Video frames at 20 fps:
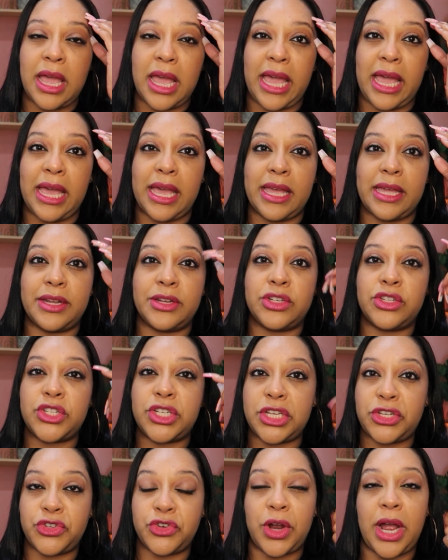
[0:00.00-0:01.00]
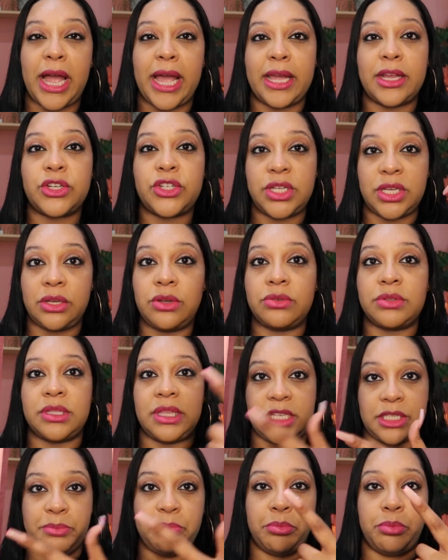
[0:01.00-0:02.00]
and she tried, she used
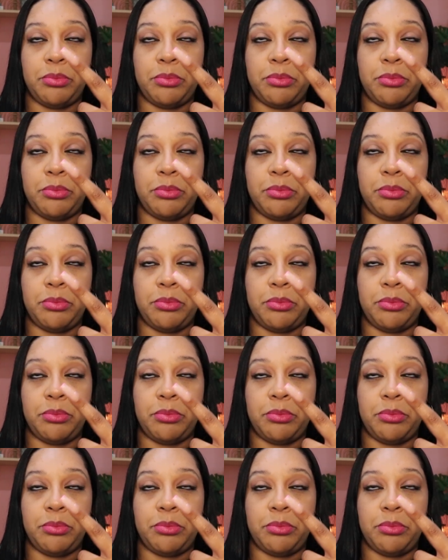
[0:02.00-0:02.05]
this,